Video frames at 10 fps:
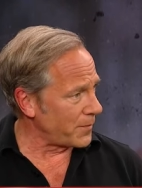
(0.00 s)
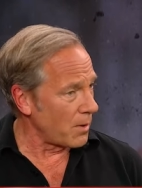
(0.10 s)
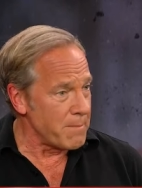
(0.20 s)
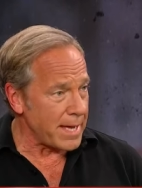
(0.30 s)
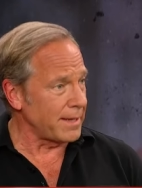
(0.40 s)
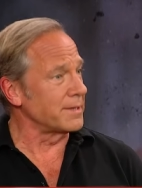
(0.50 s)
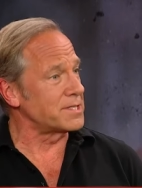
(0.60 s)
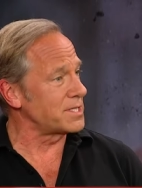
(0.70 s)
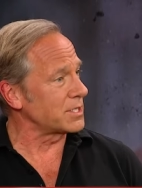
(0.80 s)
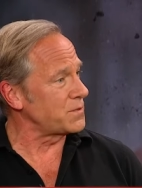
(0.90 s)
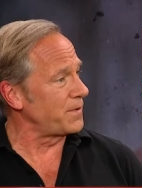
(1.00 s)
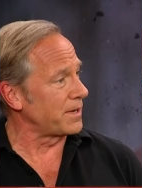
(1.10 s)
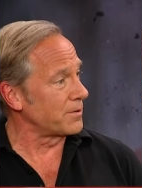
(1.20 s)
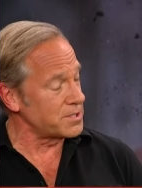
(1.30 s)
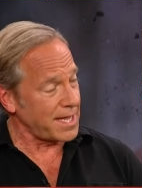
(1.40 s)
They're making six
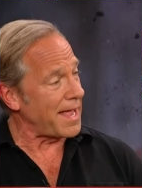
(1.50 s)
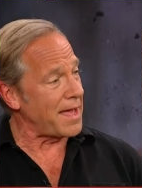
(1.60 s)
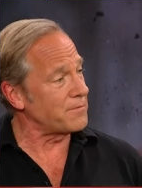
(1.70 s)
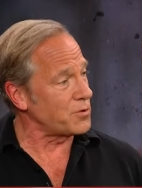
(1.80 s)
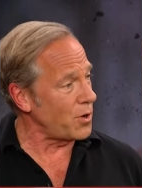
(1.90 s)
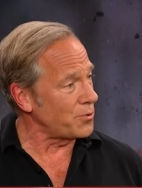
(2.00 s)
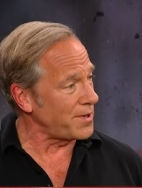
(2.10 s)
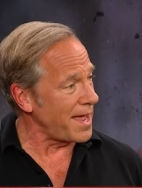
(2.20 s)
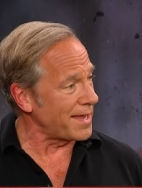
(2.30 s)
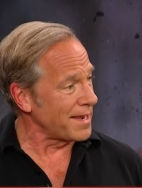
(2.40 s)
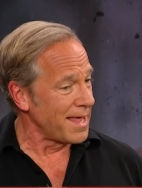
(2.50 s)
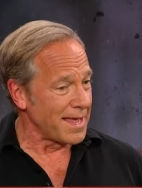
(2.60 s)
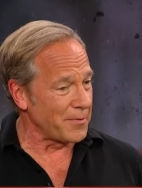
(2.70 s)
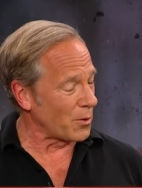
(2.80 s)
figures. They have no debt, and